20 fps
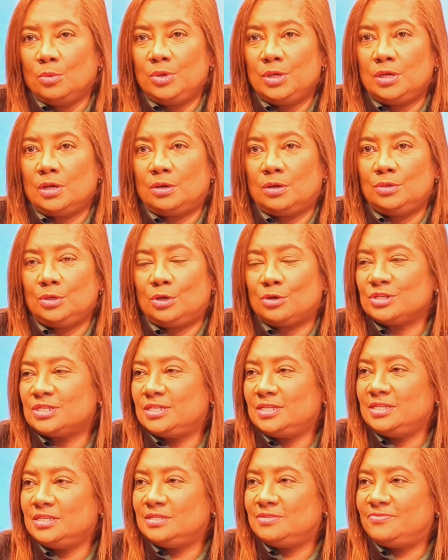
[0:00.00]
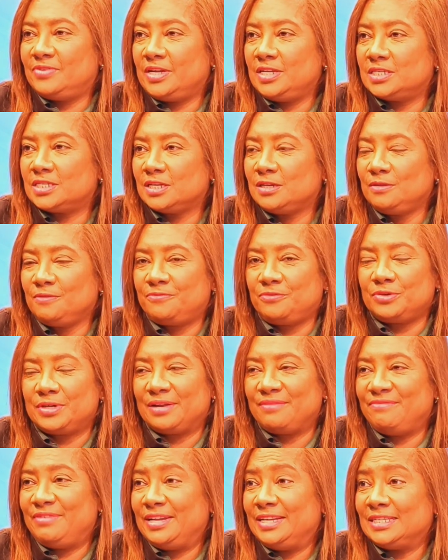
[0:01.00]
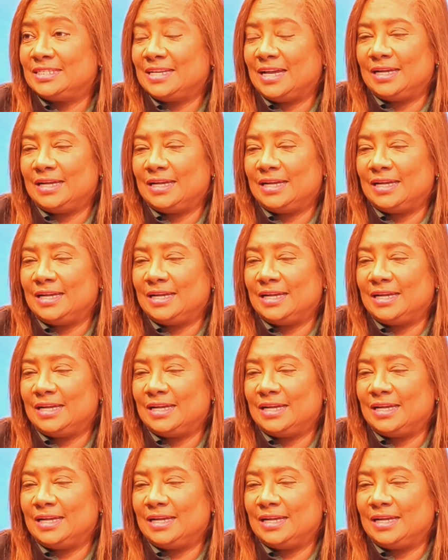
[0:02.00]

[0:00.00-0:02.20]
We know Knox is very skillful and very